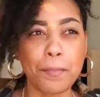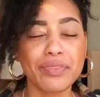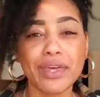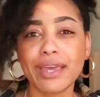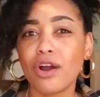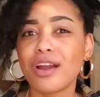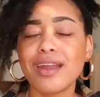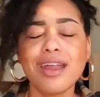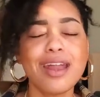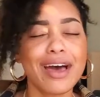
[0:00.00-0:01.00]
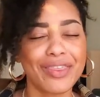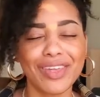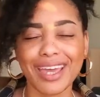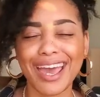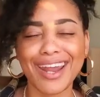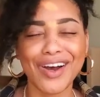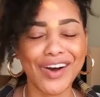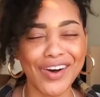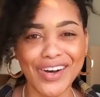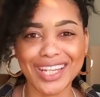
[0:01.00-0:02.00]
but they are nothing at
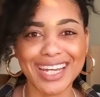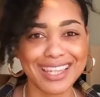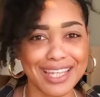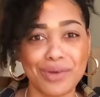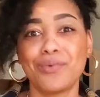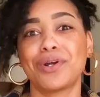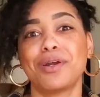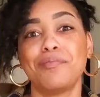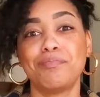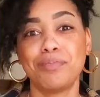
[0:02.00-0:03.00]
all like they were